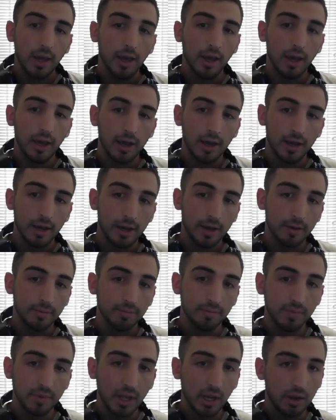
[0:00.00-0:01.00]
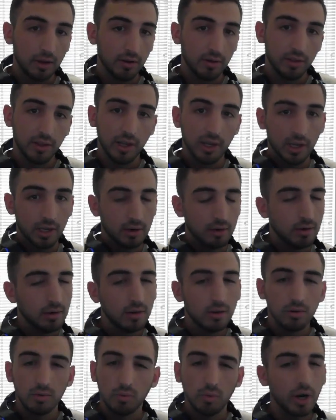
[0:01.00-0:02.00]
Um, now you're thinking,
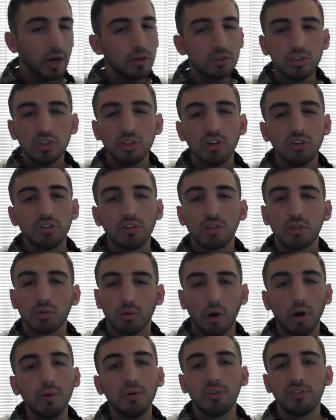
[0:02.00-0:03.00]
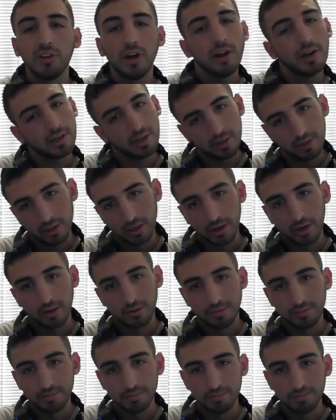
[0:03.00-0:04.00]
why don't you just throw a stock on there?
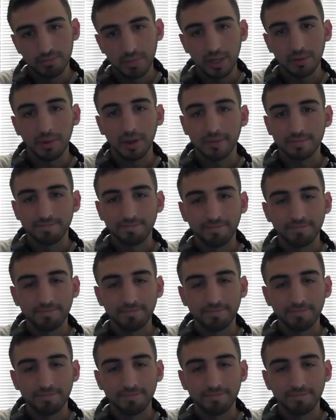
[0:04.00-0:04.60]
Be a man.